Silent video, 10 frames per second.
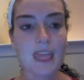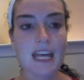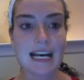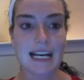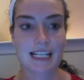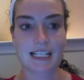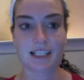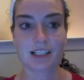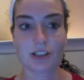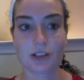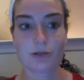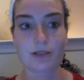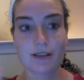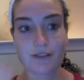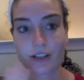And so
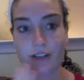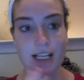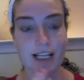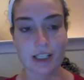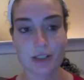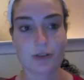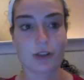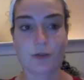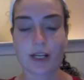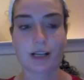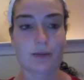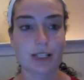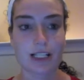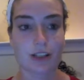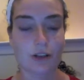definitely do that like as soon as you wake up, because
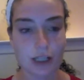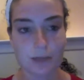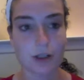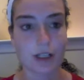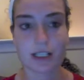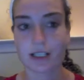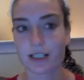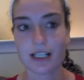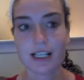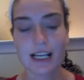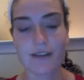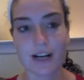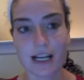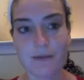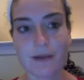that's the hardest part, is
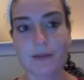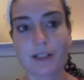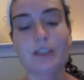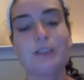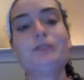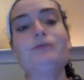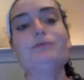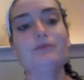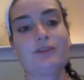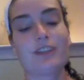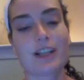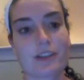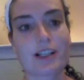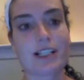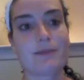inviting people, friend
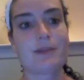requesting